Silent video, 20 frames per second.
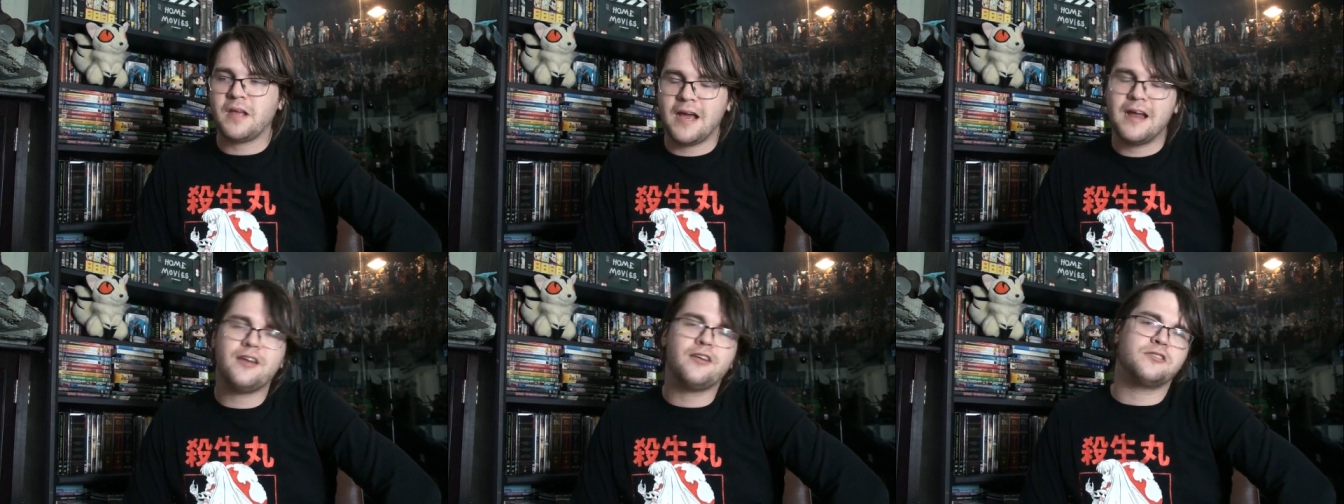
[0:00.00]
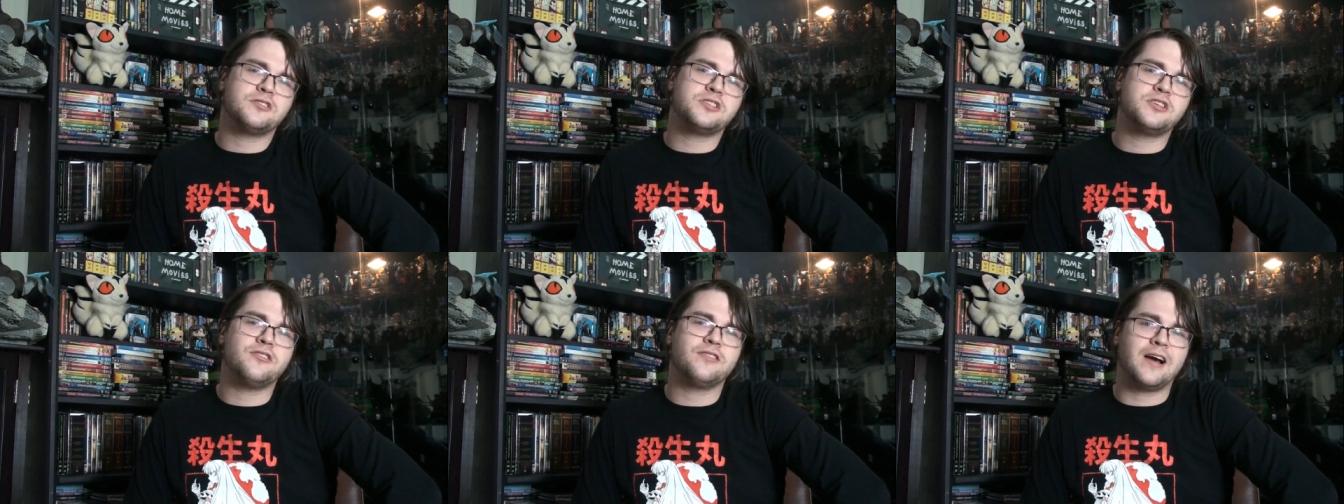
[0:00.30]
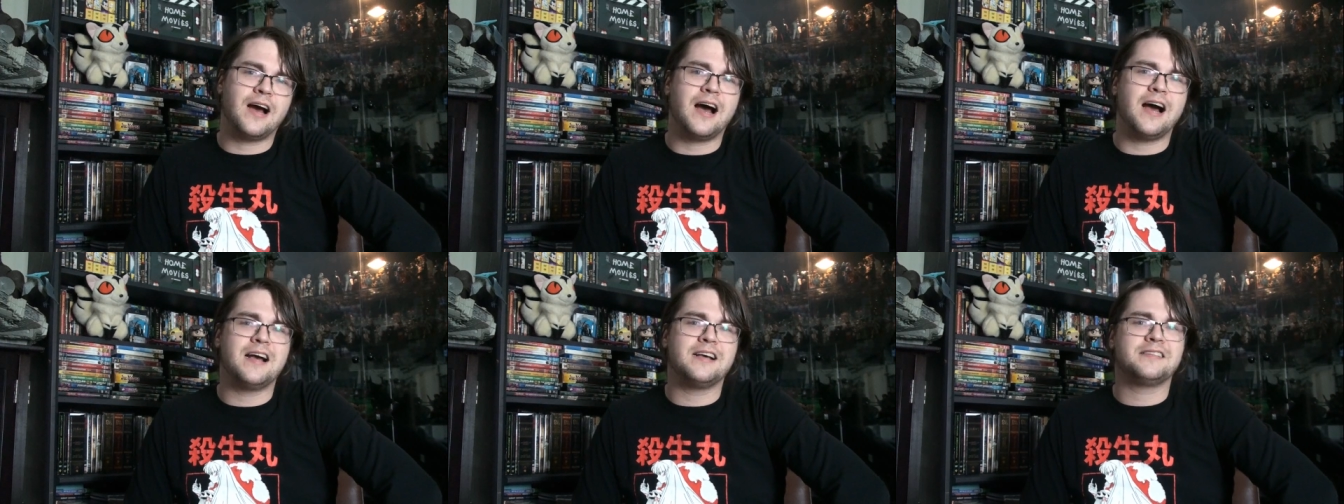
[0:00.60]
And I'll see you
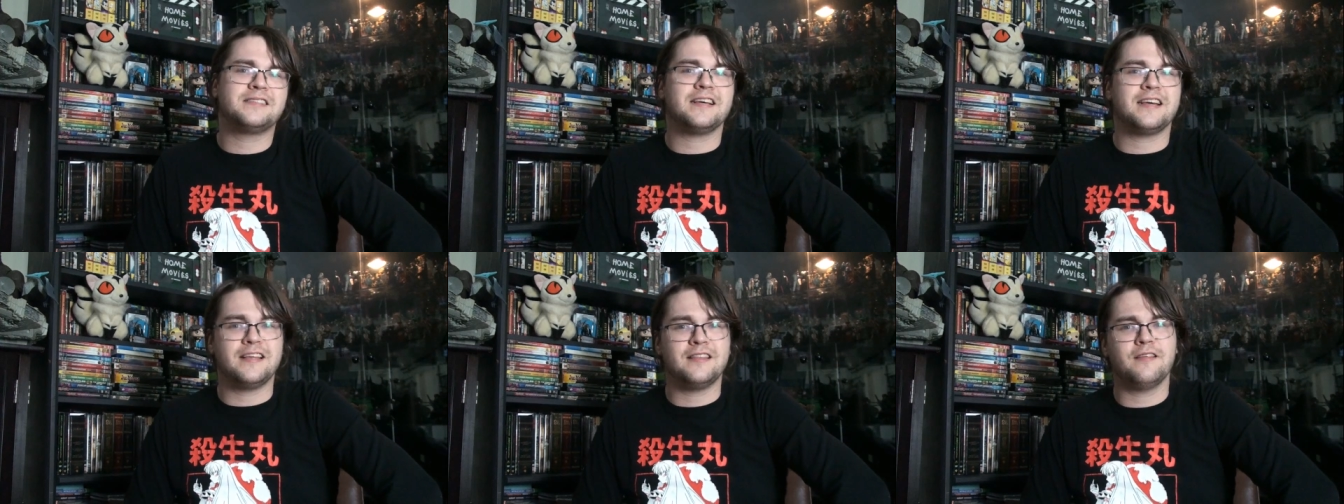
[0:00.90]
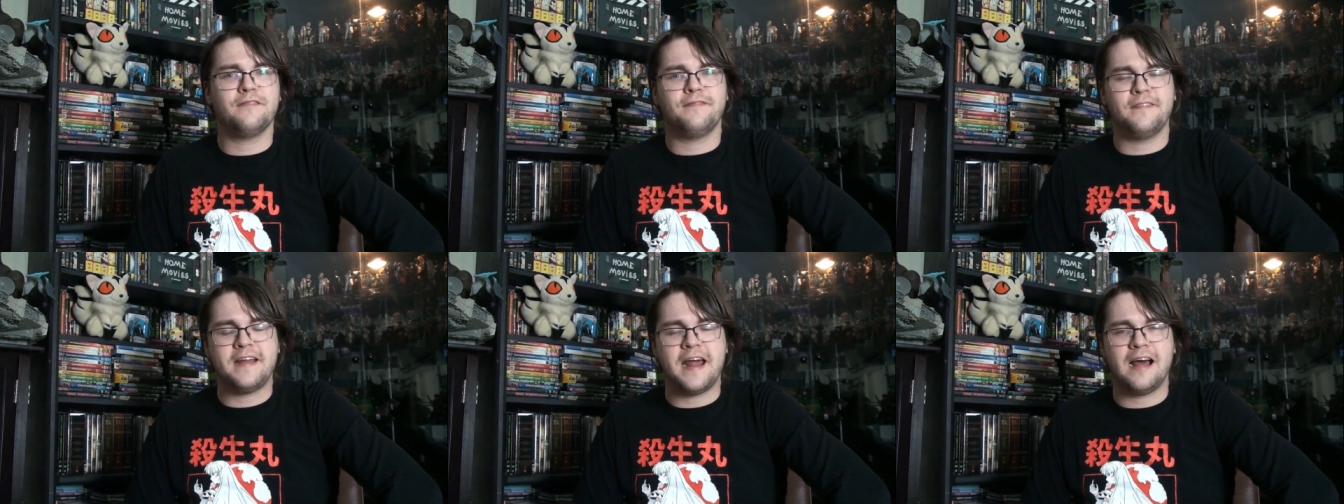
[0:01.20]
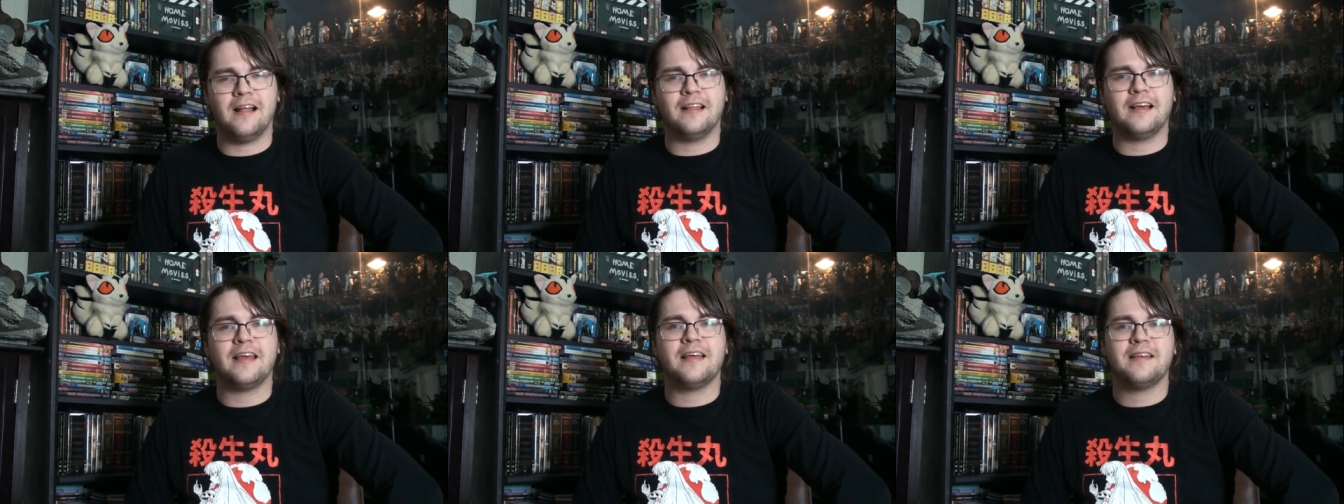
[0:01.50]
guys in the
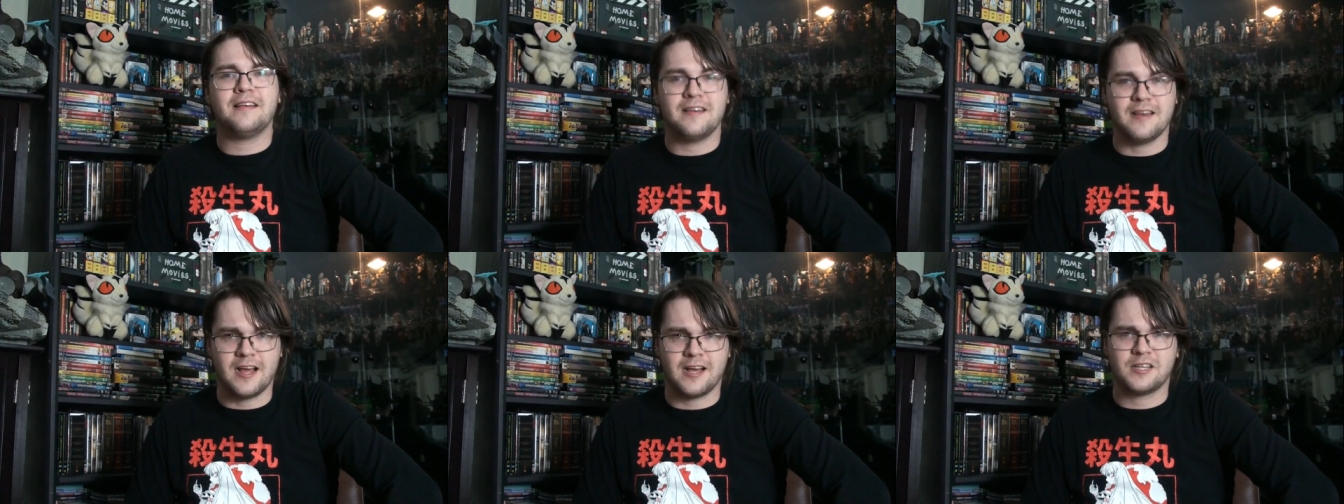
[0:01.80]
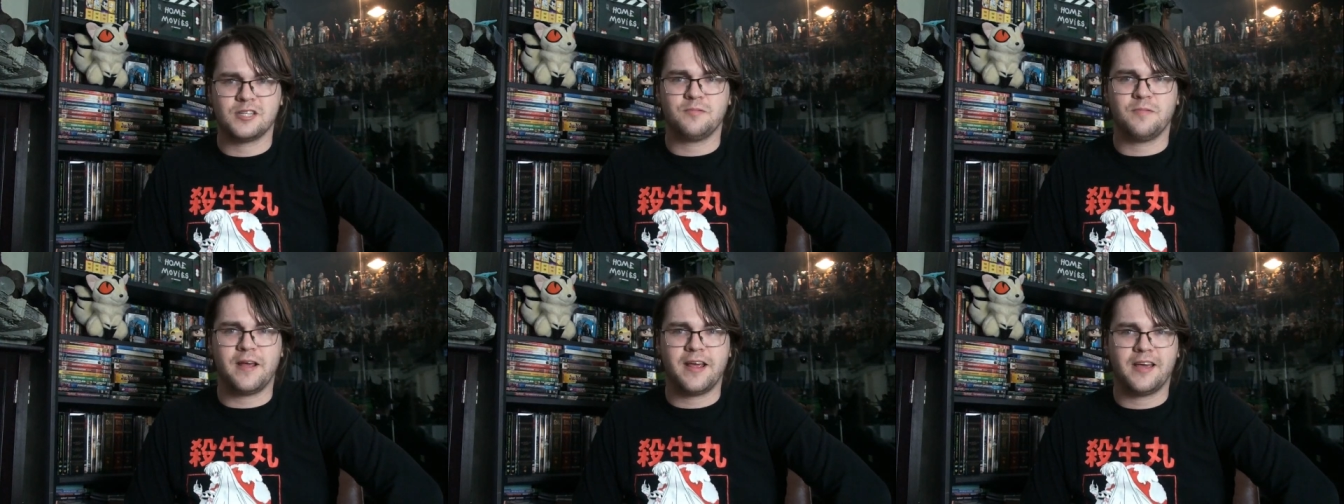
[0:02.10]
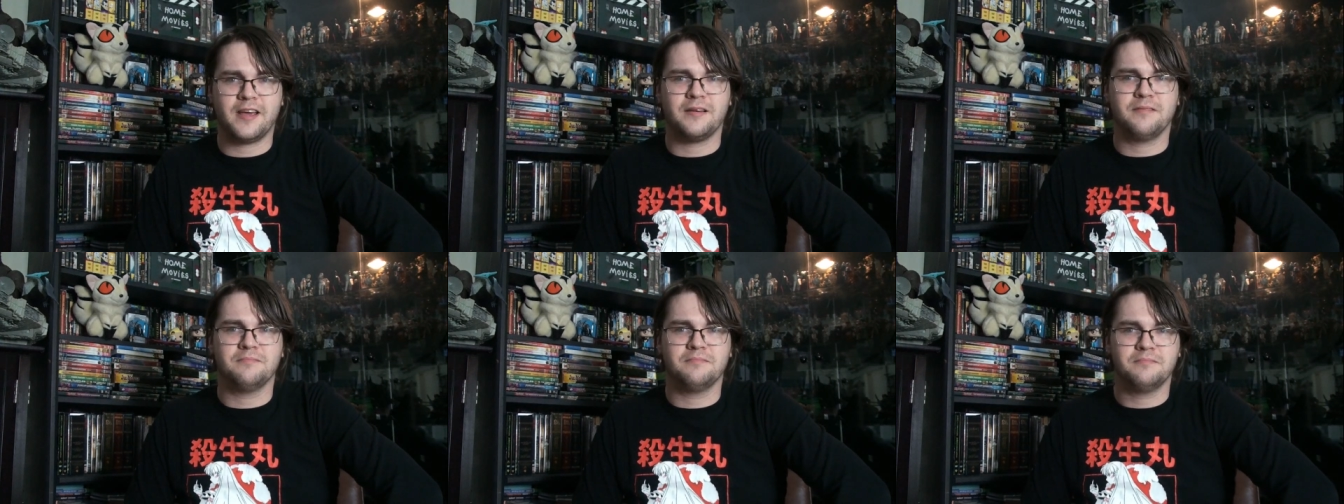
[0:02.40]
finale next
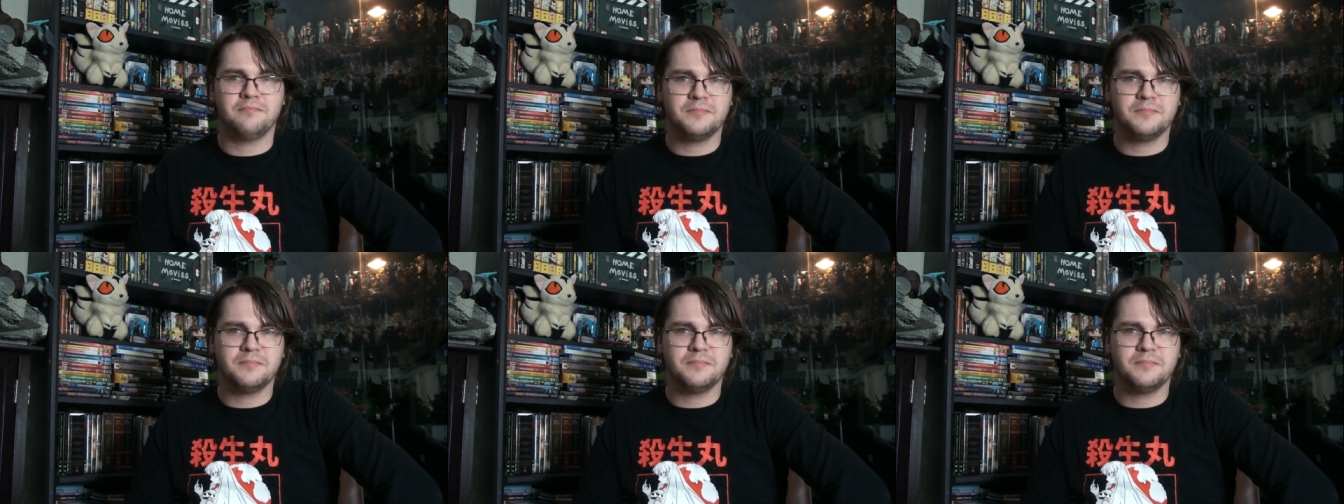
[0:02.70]
week.